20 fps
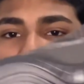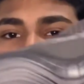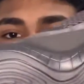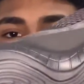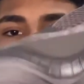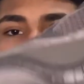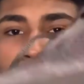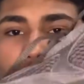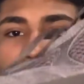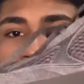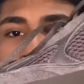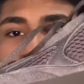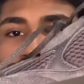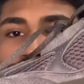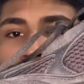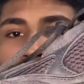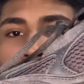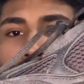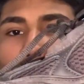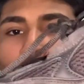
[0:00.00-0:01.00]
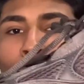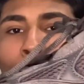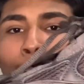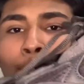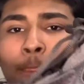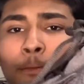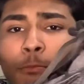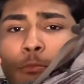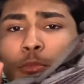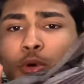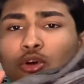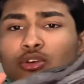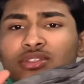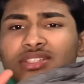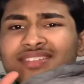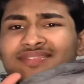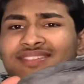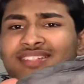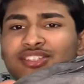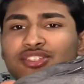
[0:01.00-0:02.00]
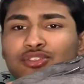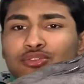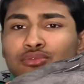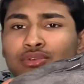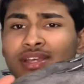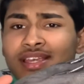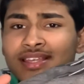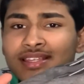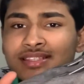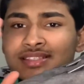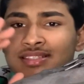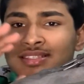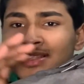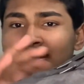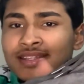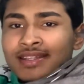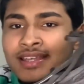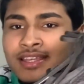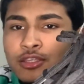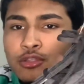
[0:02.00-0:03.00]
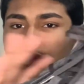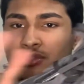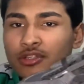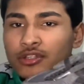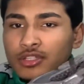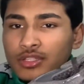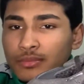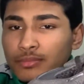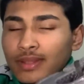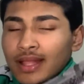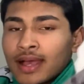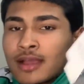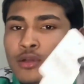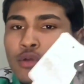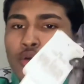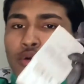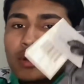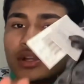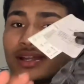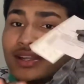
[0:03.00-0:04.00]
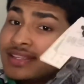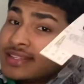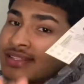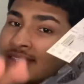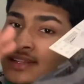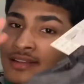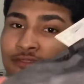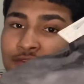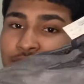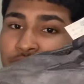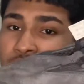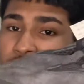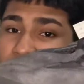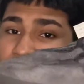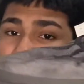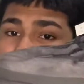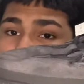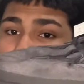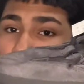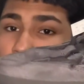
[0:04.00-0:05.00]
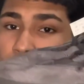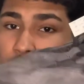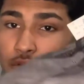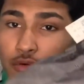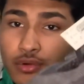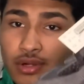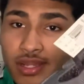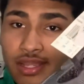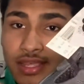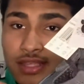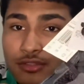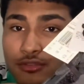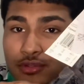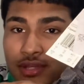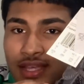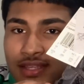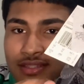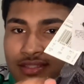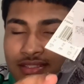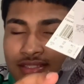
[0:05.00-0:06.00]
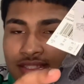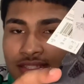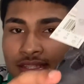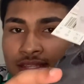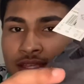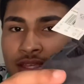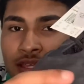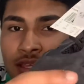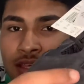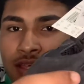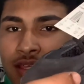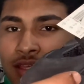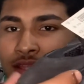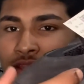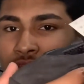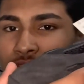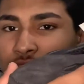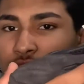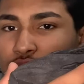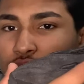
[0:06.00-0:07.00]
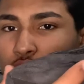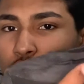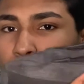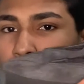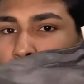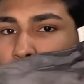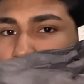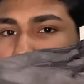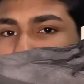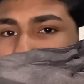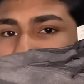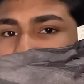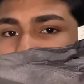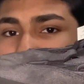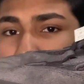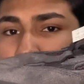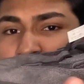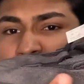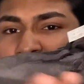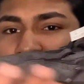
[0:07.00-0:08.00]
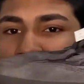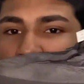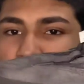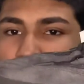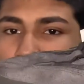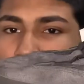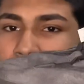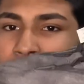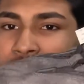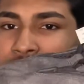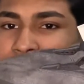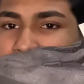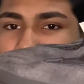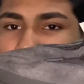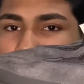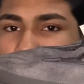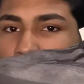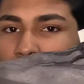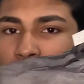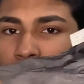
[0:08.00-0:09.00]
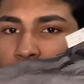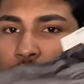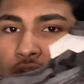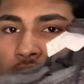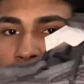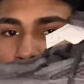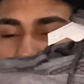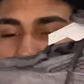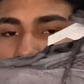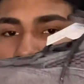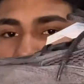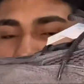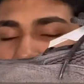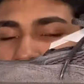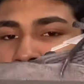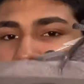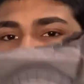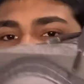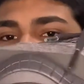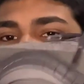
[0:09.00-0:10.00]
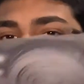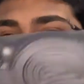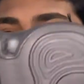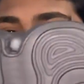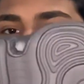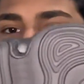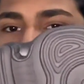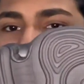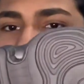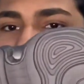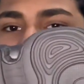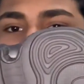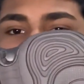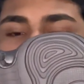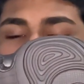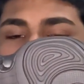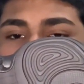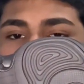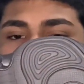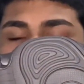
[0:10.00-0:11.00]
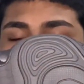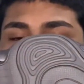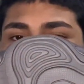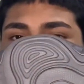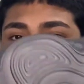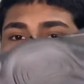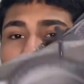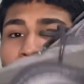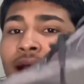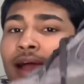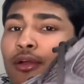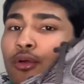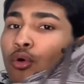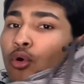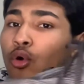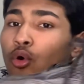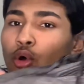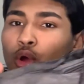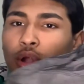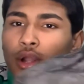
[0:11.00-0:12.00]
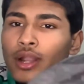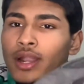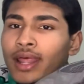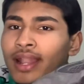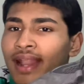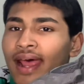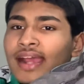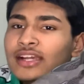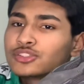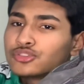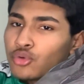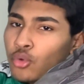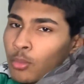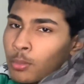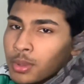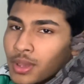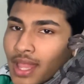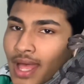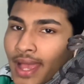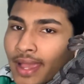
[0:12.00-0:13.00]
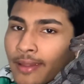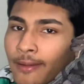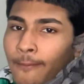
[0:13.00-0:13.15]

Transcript: Black. Most of the shoe is in the Utility Black, or it is in a very dark gray, as you guys can see. The toe and most of the suede is in a dark gray, but other than that, it is in the Utility Black or an actual black.